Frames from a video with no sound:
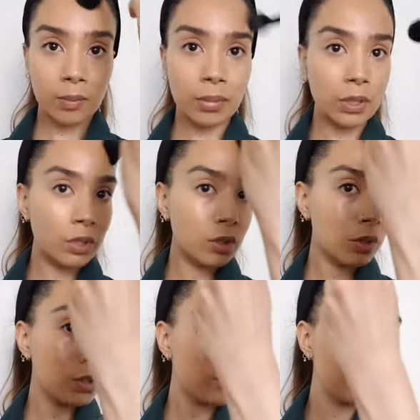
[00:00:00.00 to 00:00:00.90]

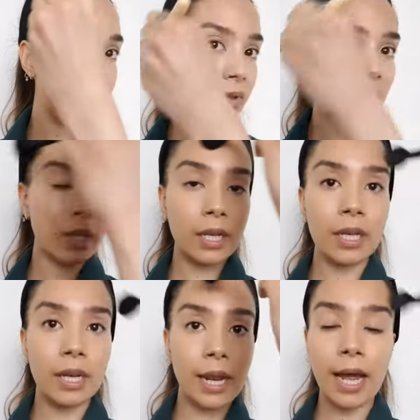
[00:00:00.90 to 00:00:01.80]
beautiful
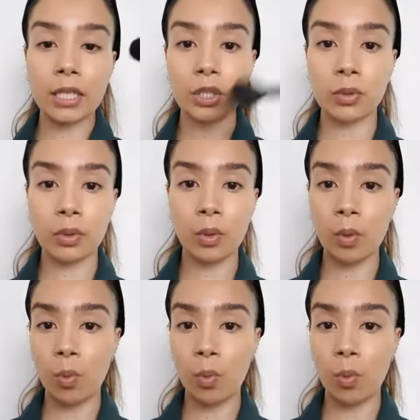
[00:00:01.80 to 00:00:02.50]
natural